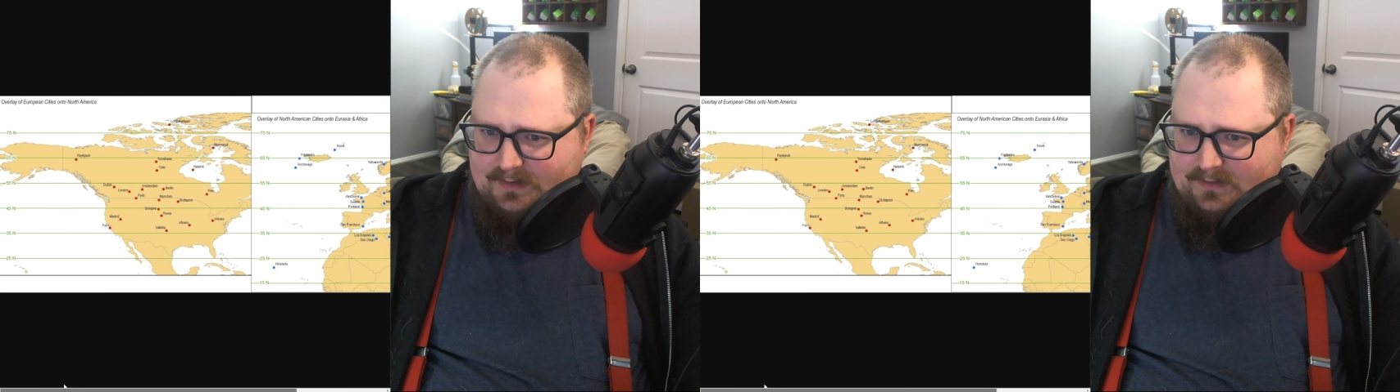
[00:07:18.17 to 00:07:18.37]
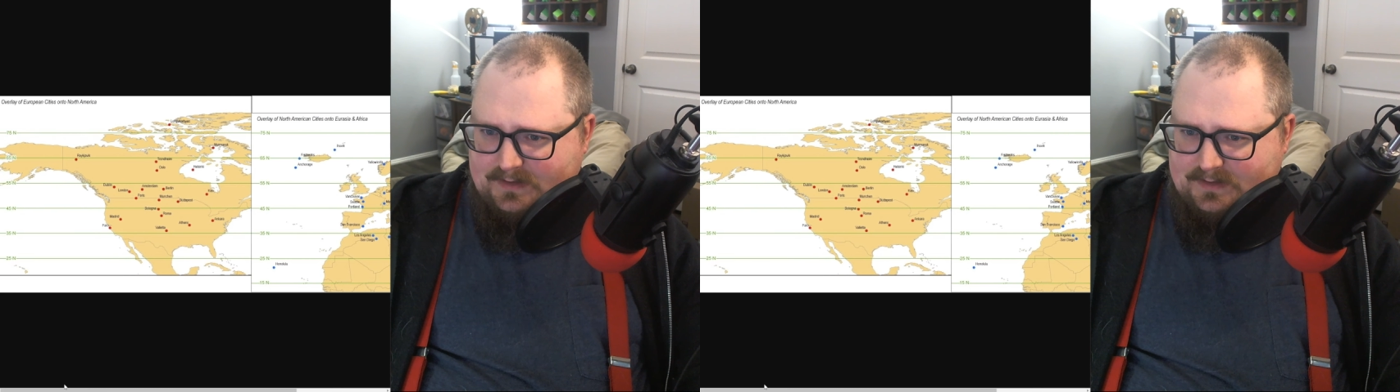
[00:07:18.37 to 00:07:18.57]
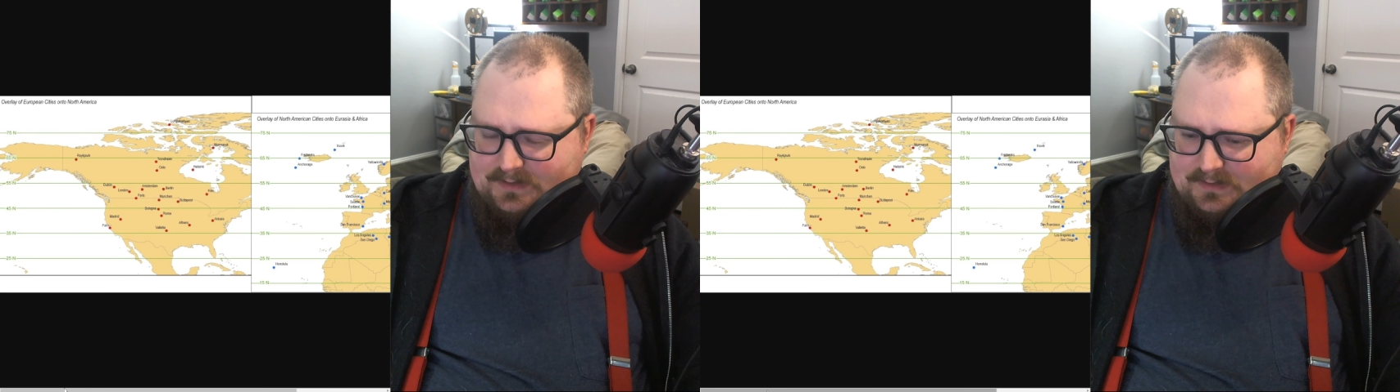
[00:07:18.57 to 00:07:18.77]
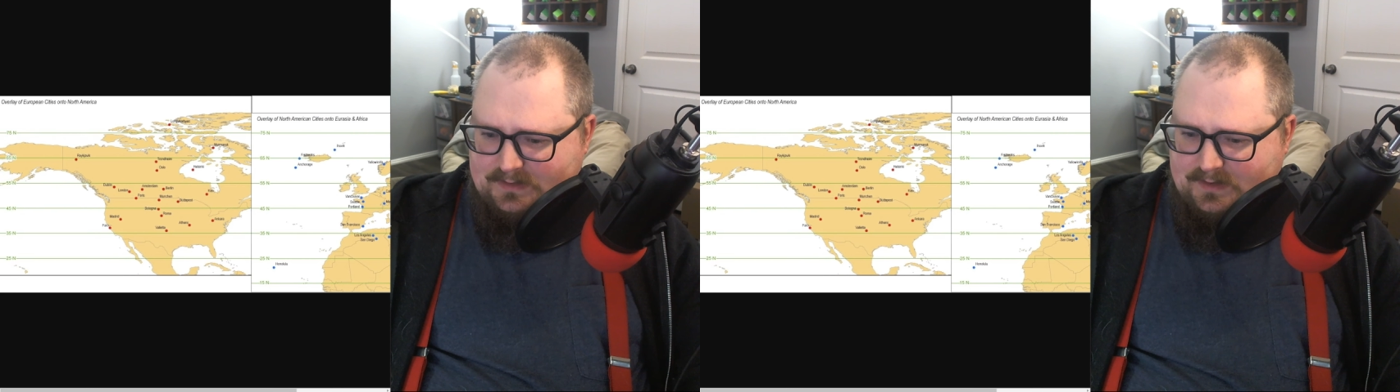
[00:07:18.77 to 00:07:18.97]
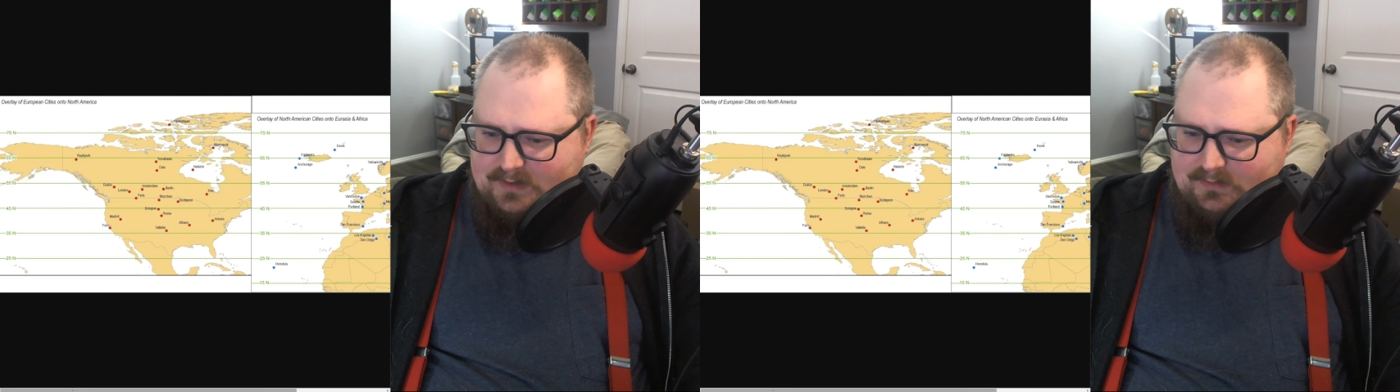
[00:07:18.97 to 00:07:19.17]
This is an
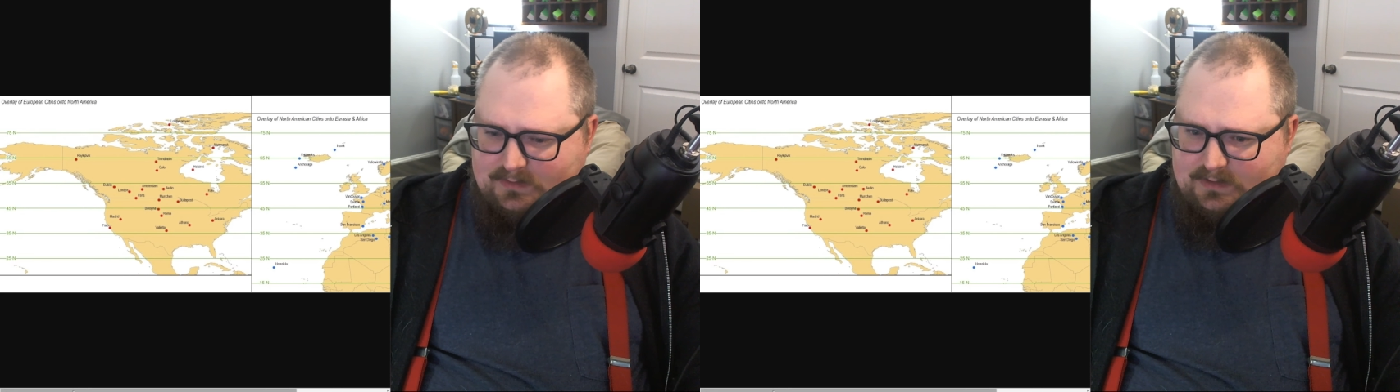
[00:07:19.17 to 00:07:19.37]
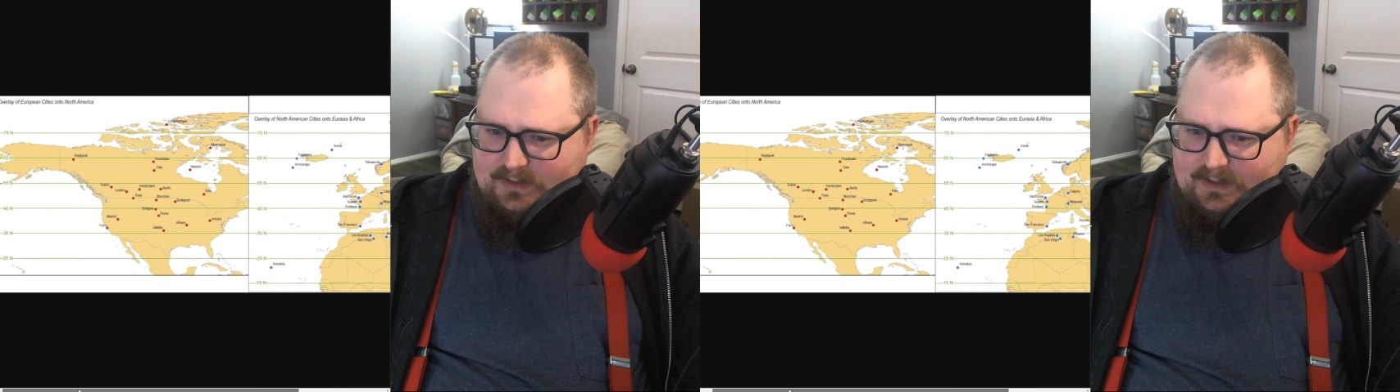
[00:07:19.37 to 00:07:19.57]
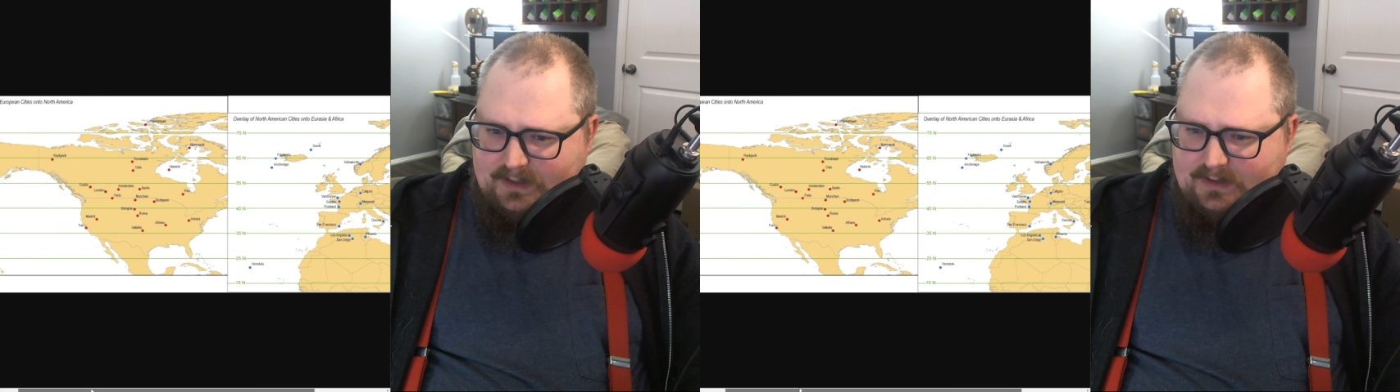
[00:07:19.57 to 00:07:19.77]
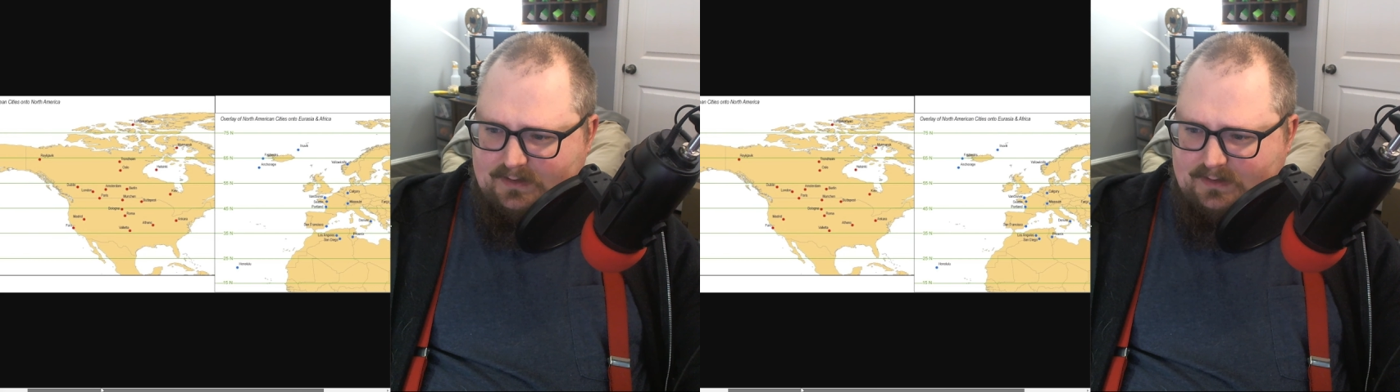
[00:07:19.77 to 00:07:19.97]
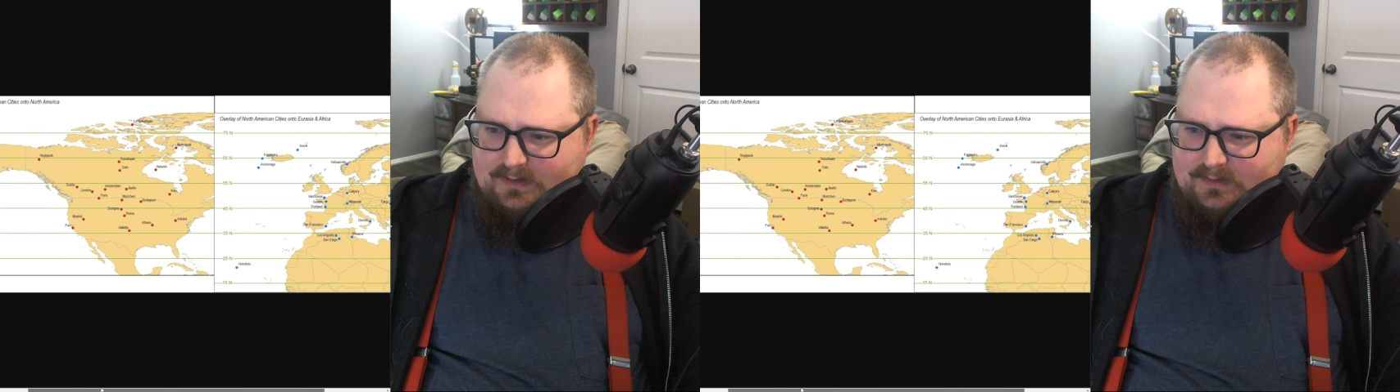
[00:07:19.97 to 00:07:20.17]
overlay
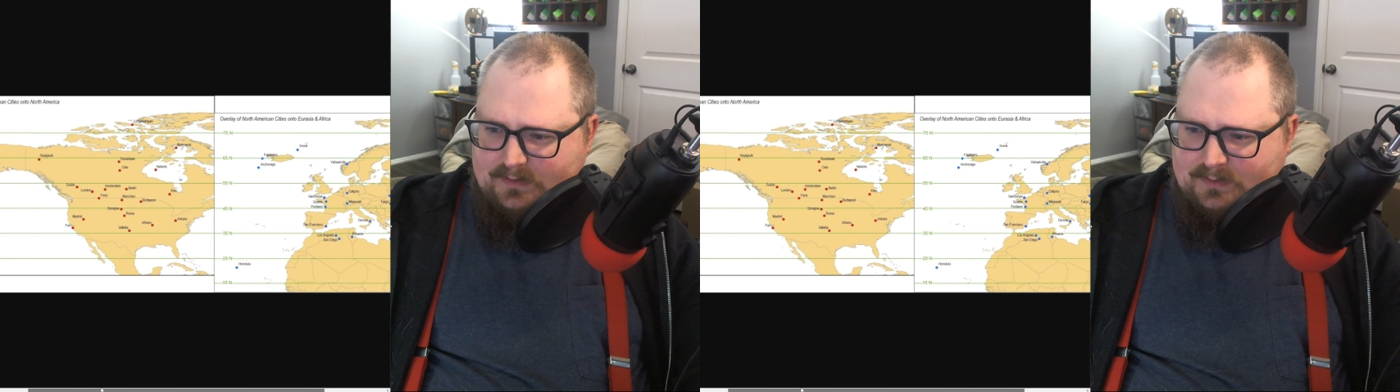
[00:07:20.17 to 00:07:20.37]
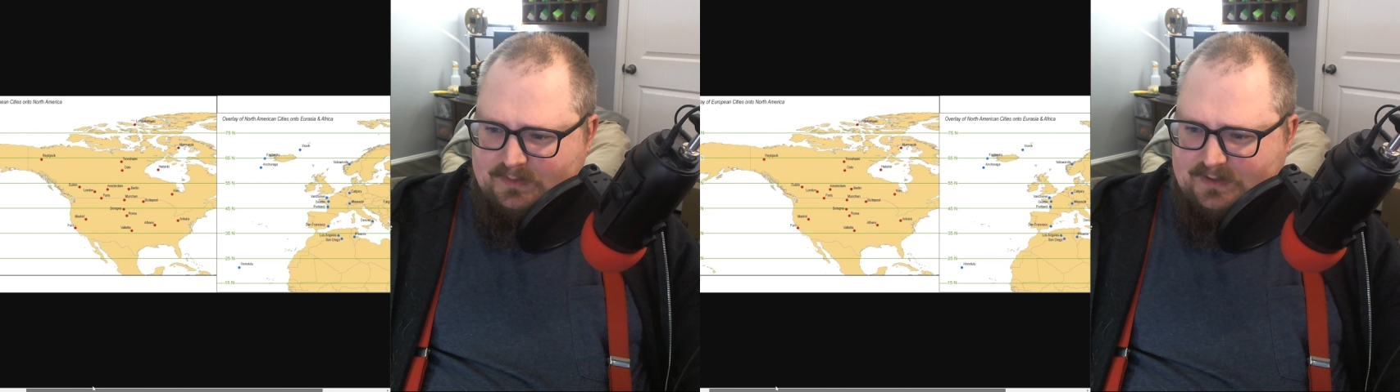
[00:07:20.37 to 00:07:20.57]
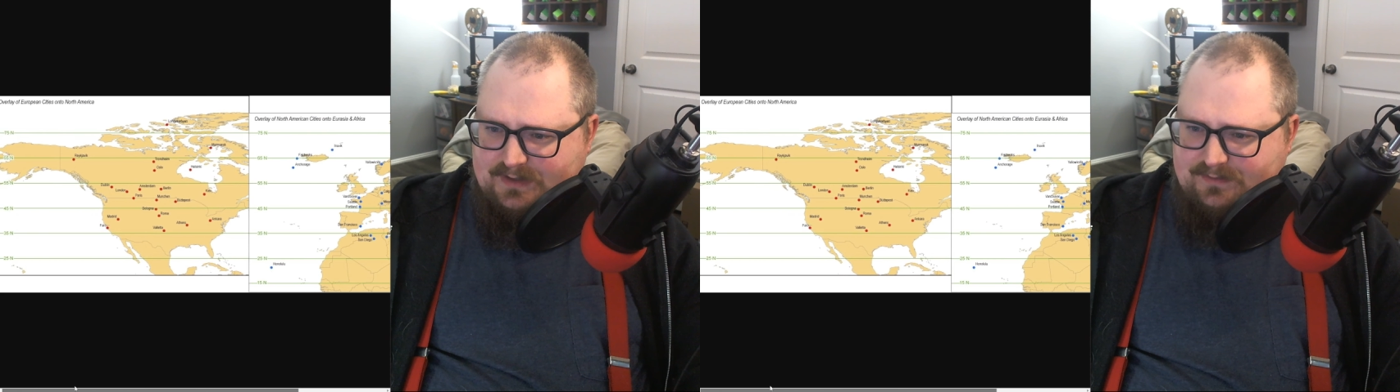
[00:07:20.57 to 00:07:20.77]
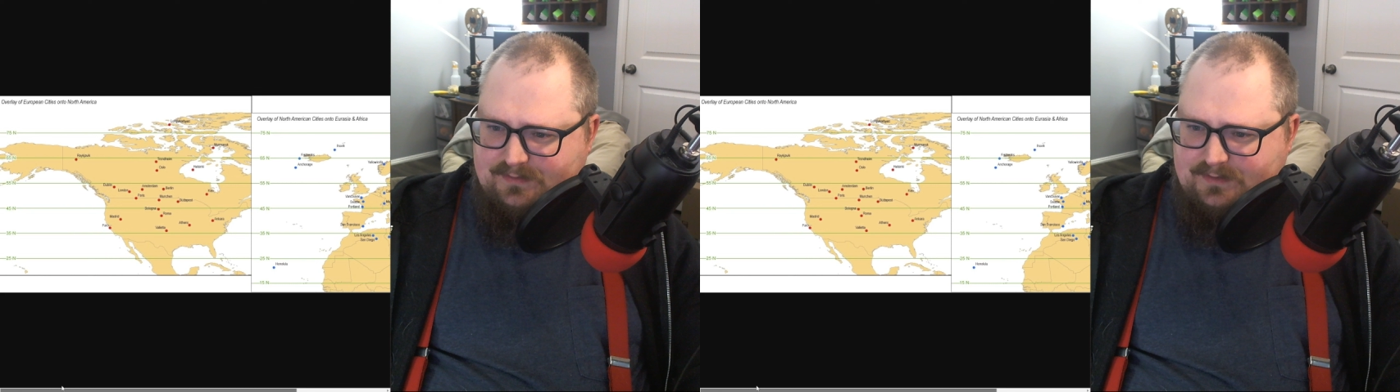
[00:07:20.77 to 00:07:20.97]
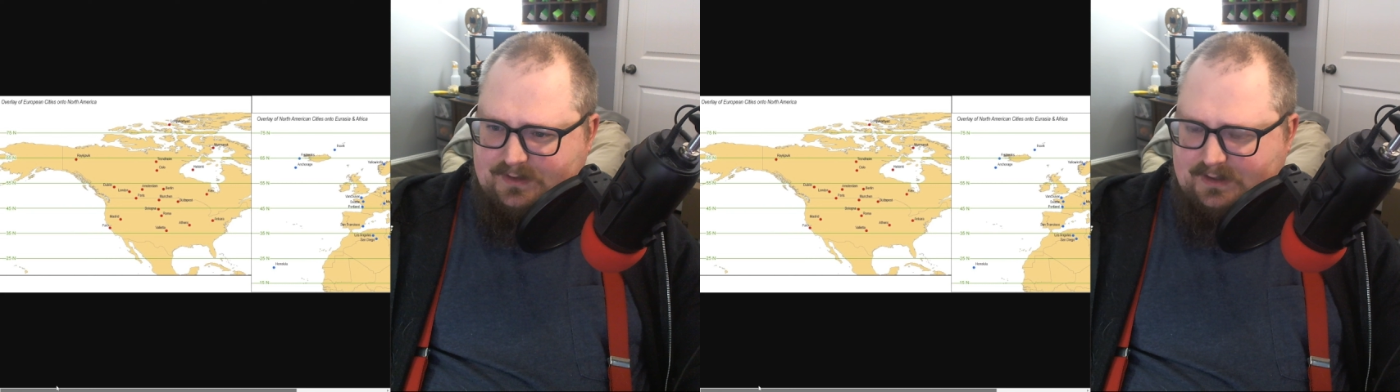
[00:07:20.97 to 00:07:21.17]
in terms
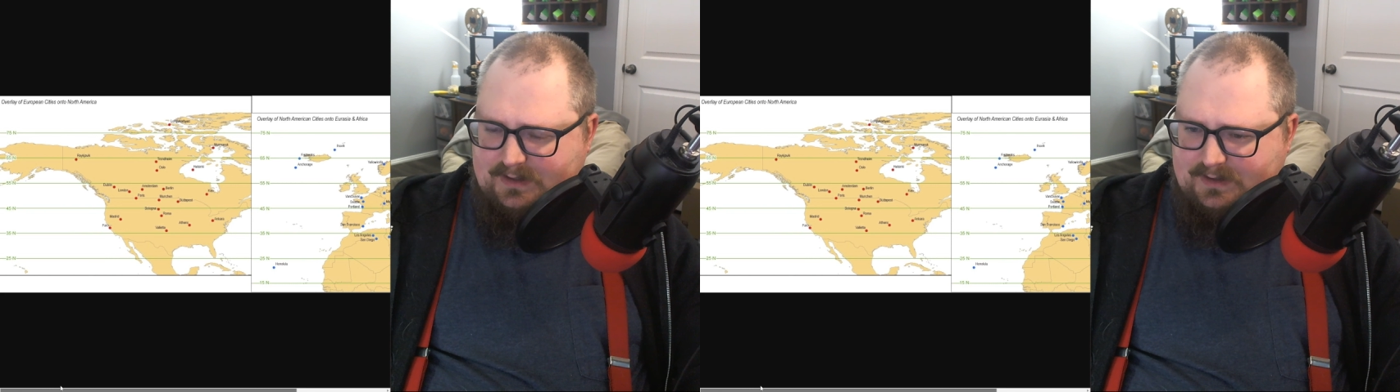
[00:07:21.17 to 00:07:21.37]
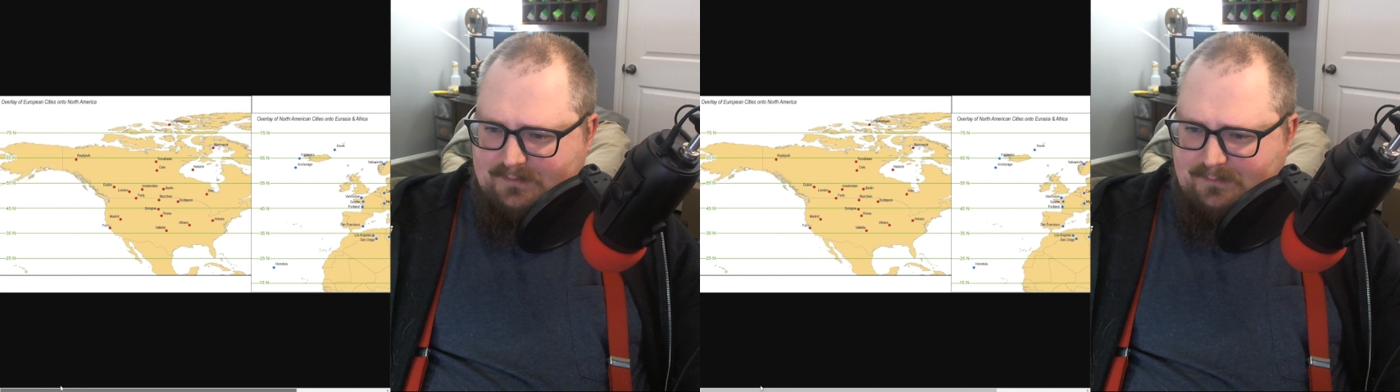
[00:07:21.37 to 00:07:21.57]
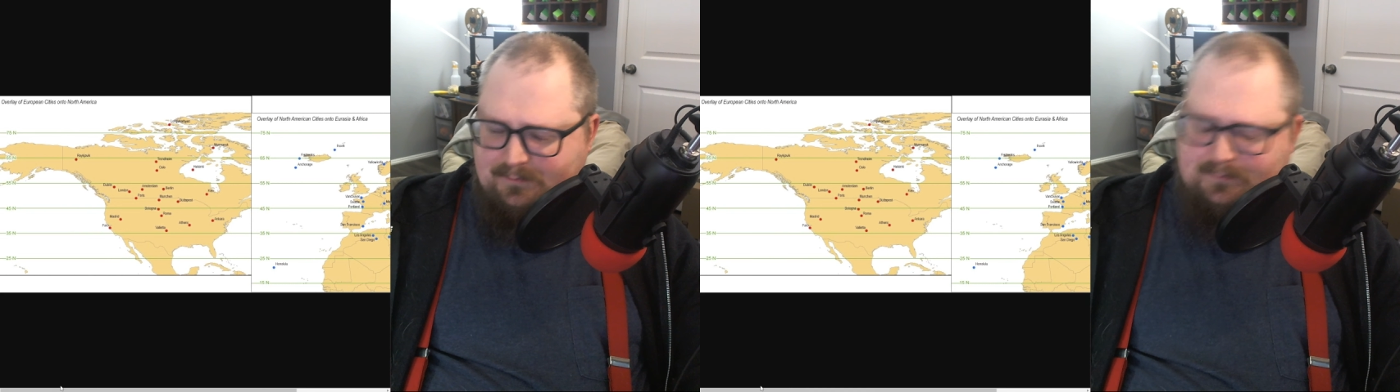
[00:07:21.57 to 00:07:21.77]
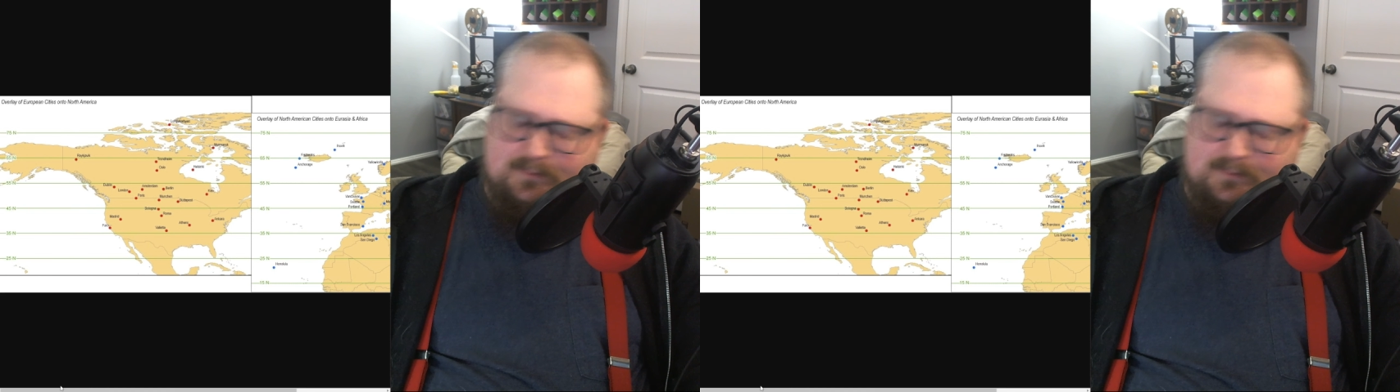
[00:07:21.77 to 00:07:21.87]
of um,